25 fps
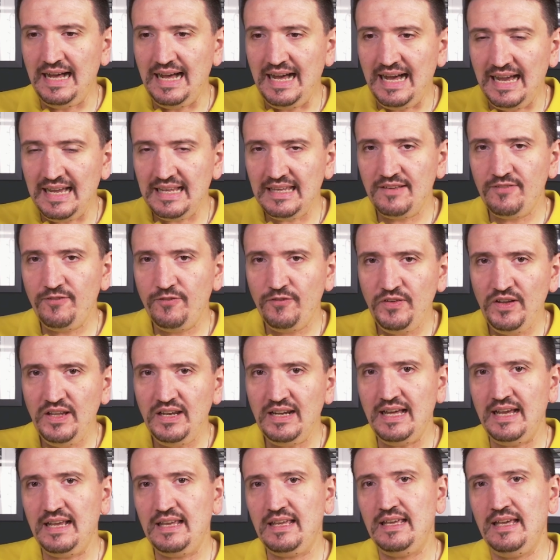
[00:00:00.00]
I
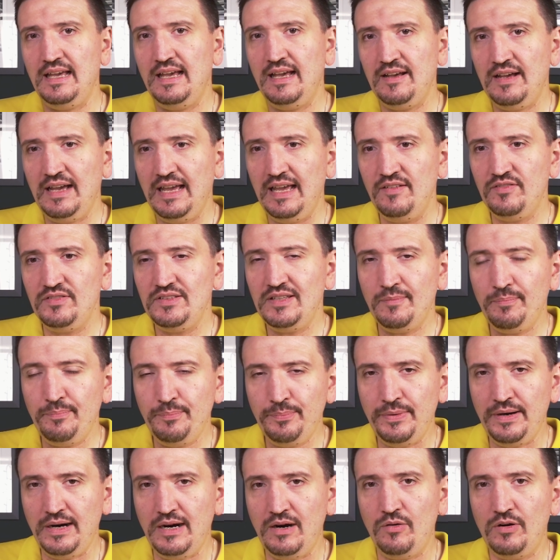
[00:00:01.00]
feel I have the
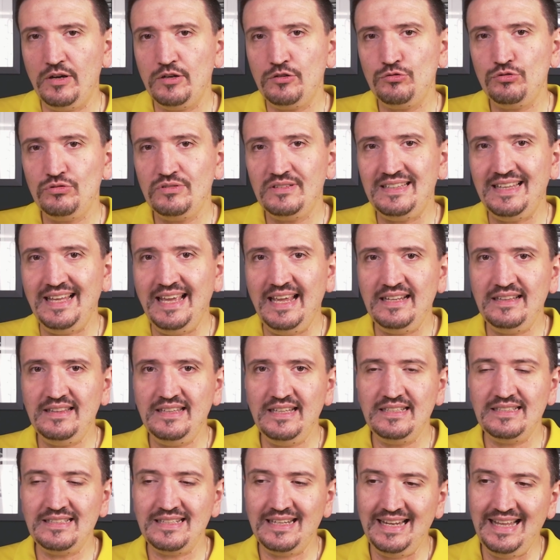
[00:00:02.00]
power to take
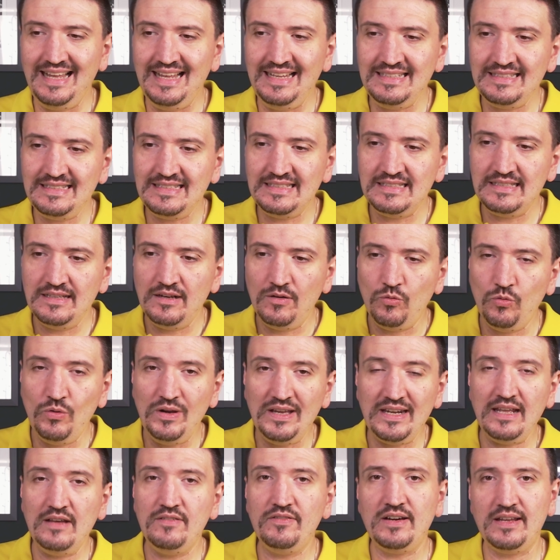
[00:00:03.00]
this lens
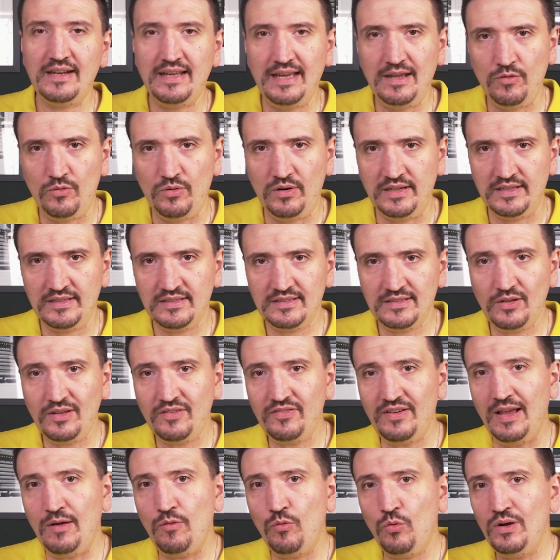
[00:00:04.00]
wherever I want. So
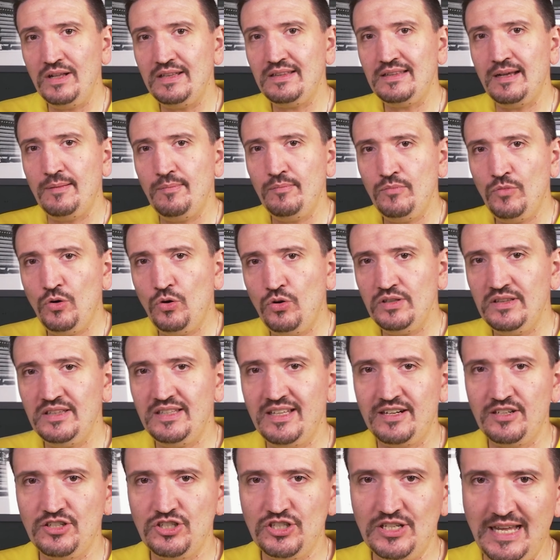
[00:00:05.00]
if I want a
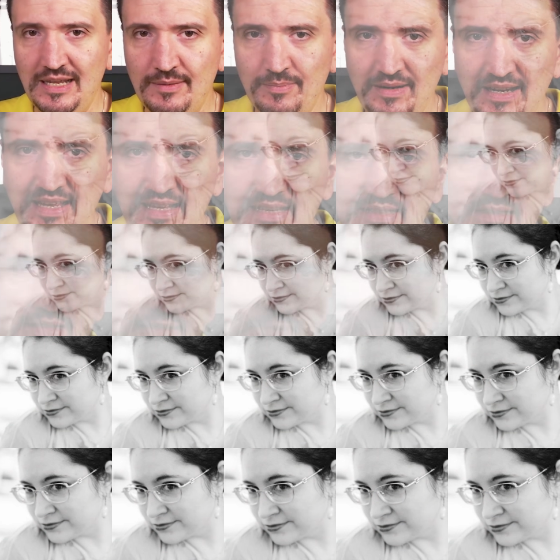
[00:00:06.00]
modern sharp lens,
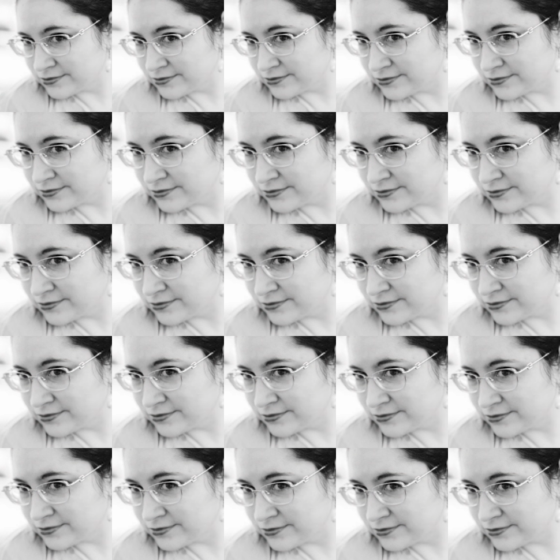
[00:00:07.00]
I can let it
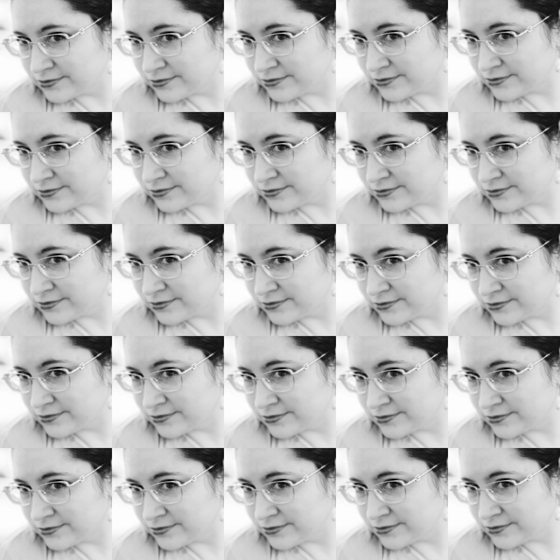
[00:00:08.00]
without any adjustment,
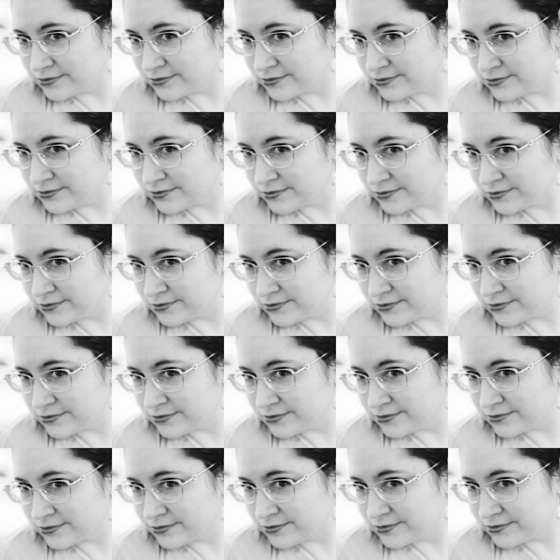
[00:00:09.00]
or I can take the
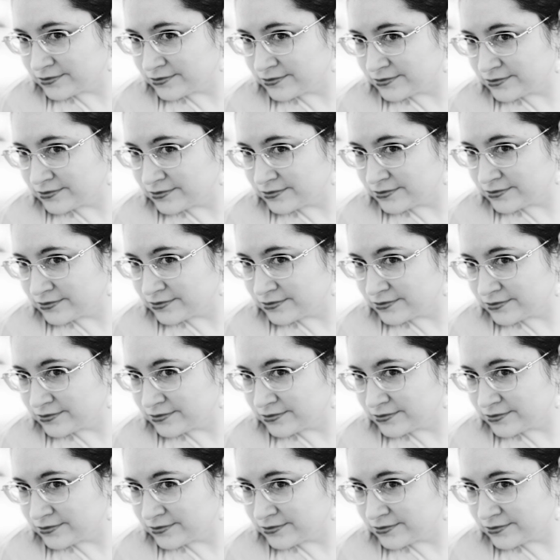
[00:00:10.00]
clarity down.